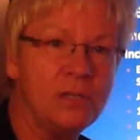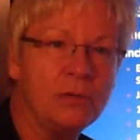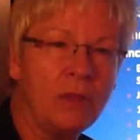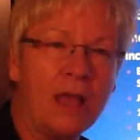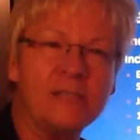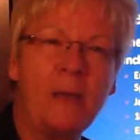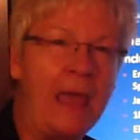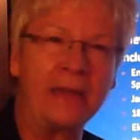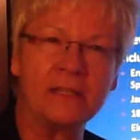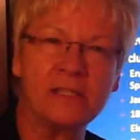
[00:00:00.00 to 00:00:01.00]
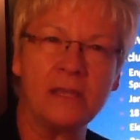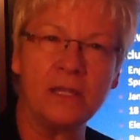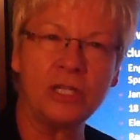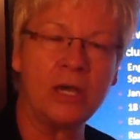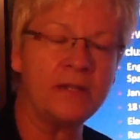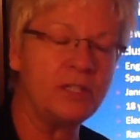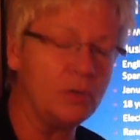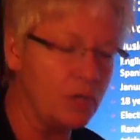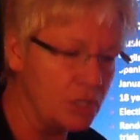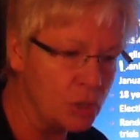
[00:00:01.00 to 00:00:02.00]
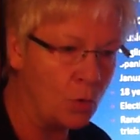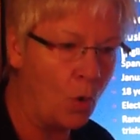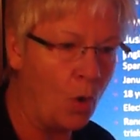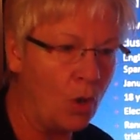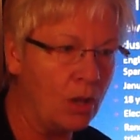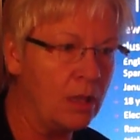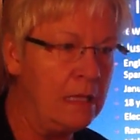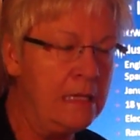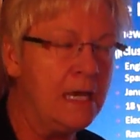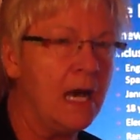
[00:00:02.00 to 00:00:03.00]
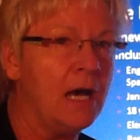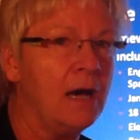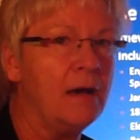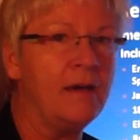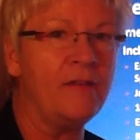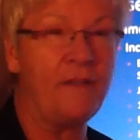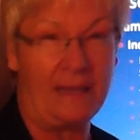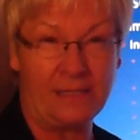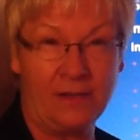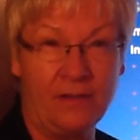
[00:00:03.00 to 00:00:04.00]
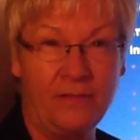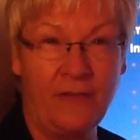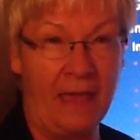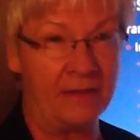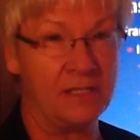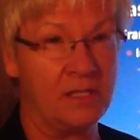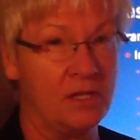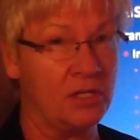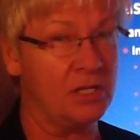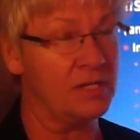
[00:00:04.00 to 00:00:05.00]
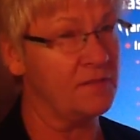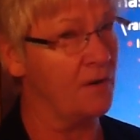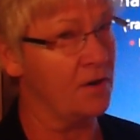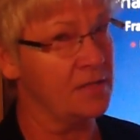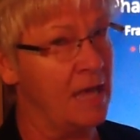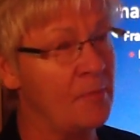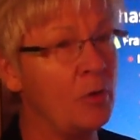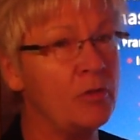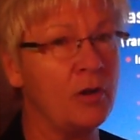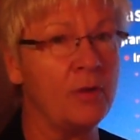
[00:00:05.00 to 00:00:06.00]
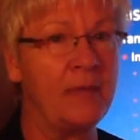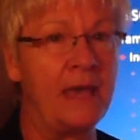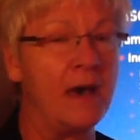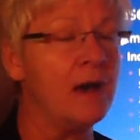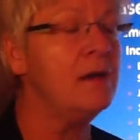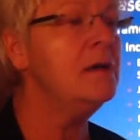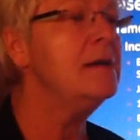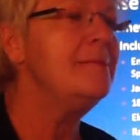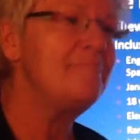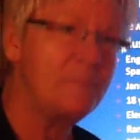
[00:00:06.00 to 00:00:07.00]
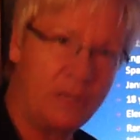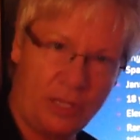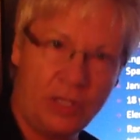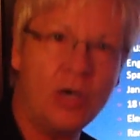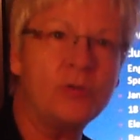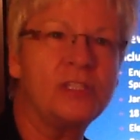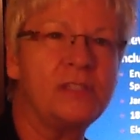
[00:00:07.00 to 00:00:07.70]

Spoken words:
utilized by anesthesia to control effects of anesthesia as far as hypothermia, those